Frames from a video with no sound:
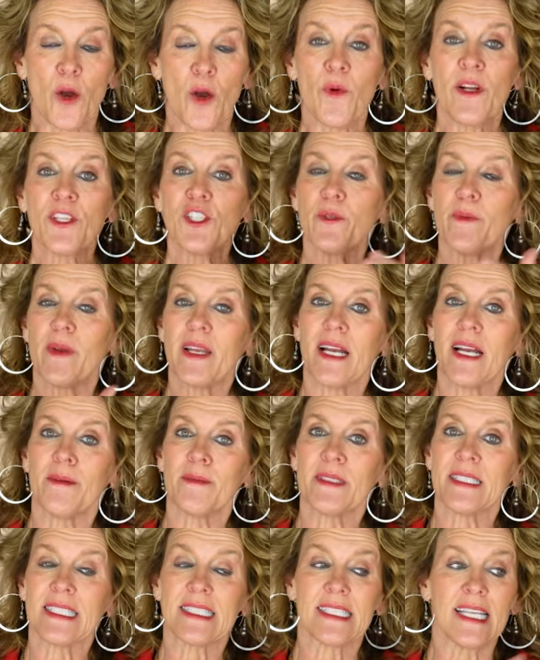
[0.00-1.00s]
Now, once you
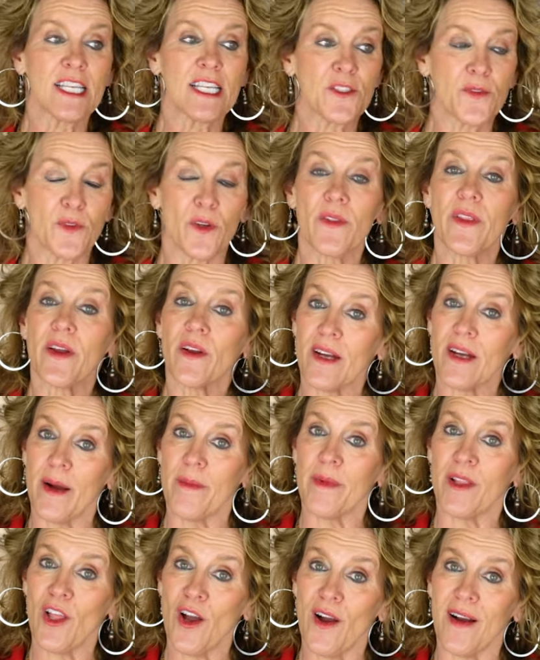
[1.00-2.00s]
become successful, they'll
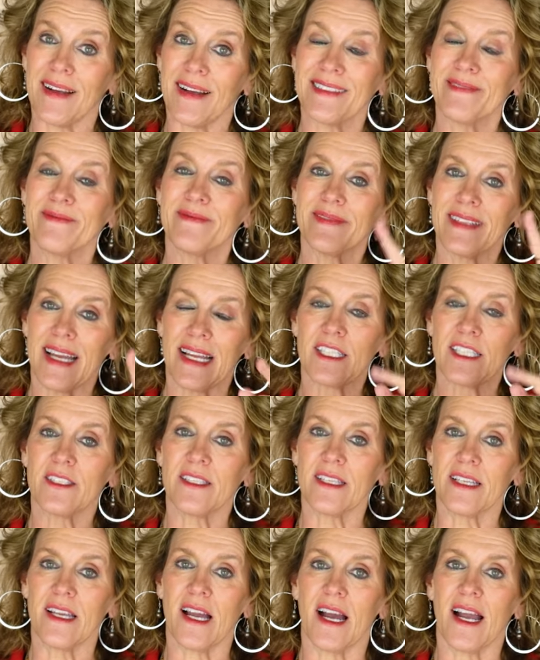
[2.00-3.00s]
come along. That's
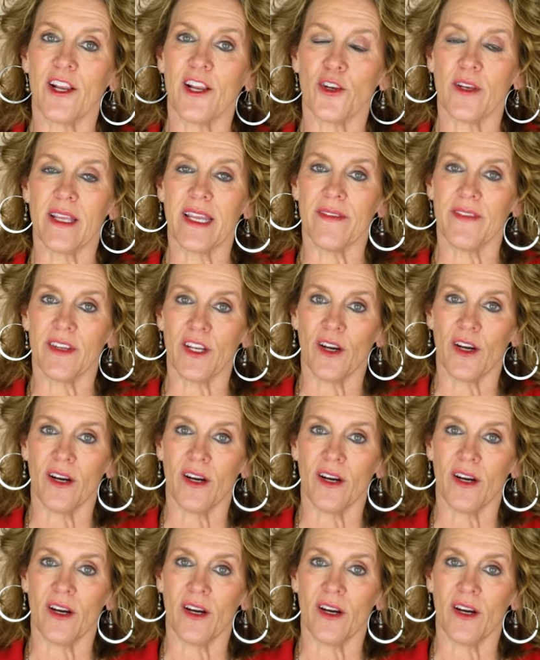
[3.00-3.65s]
the irony of it